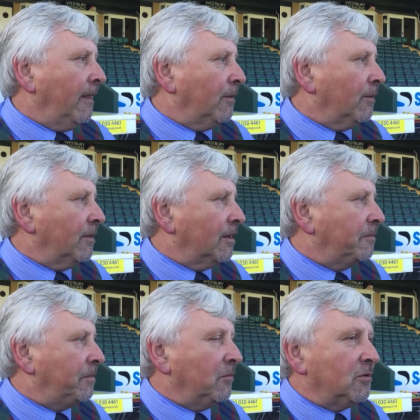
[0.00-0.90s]
you know, were
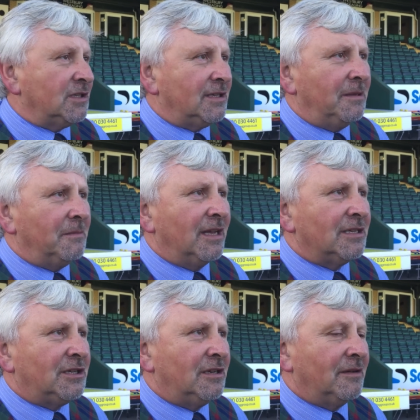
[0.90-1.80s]
a promotion team
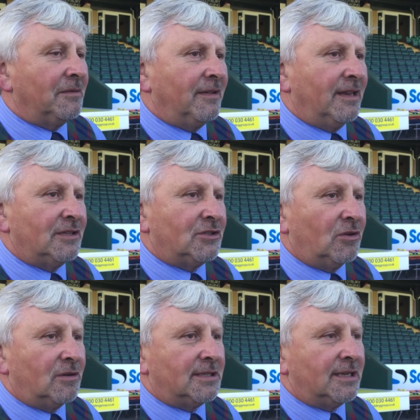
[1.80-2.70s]
last year, a very
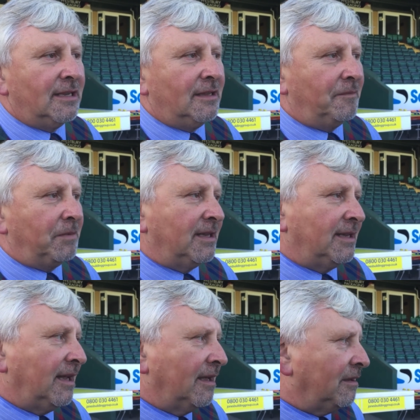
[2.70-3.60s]
strong side. They played
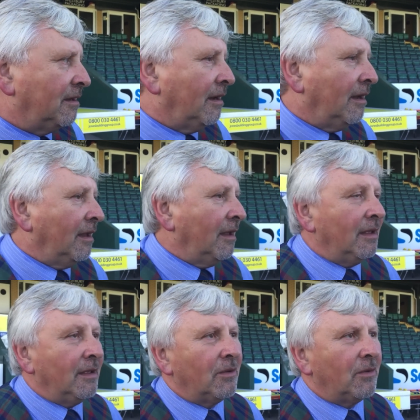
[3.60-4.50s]
together,
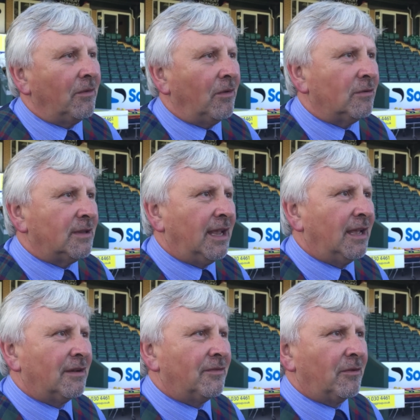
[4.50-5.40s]
all
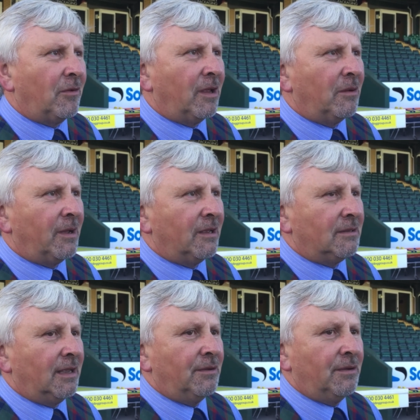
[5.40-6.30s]
together for quite a while
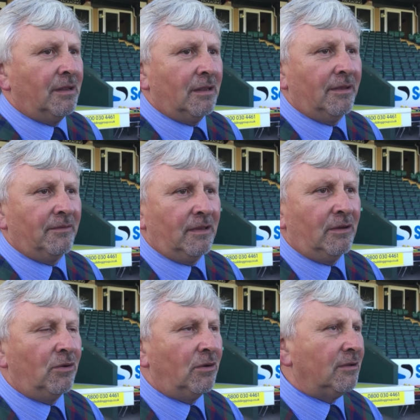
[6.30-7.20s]
now.
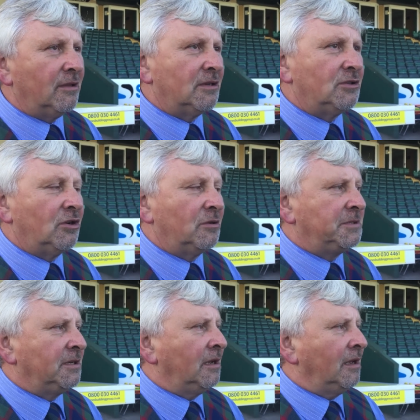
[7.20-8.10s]
They, know all their jobs.